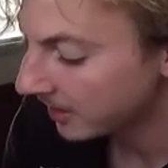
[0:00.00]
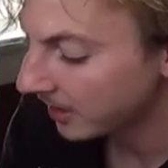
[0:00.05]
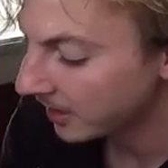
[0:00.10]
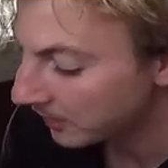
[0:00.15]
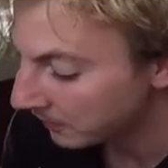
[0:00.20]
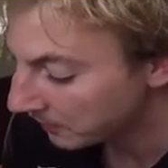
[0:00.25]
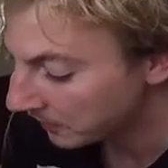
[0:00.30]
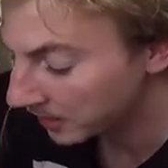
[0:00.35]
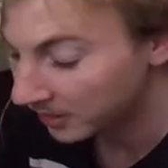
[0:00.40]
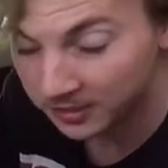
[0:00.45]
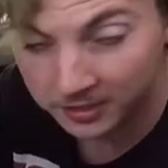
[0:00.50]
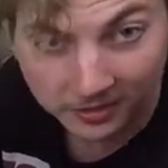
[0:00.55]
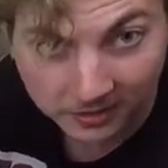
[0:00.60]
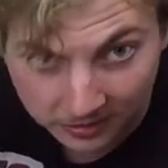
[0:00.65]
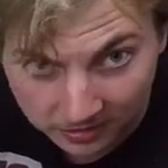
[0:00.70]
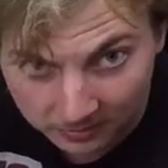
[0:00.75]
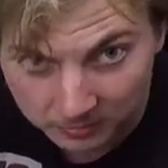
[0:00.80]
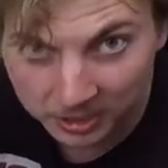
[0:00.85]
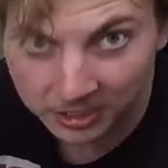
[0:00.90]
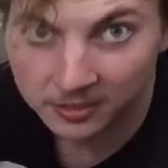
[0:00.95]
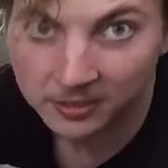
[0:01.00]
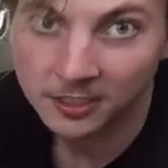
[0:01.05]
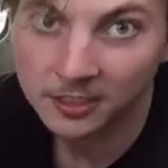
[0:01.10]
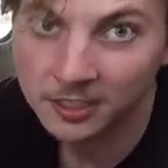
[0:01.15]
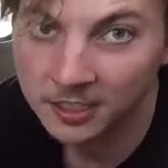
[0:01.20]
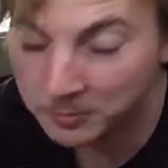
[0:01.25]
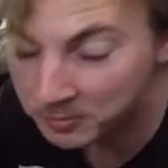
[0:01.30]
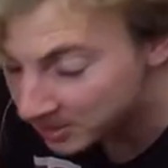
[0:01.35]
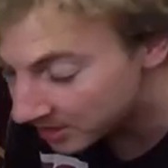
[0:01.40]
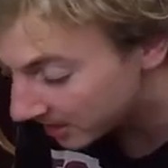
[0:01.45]
and fill it a little bit
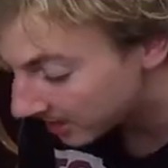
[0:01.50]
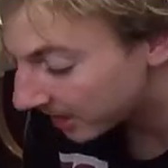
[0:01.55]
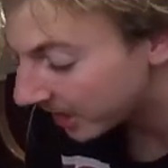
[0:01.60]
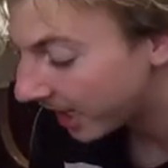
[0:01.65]
and empty it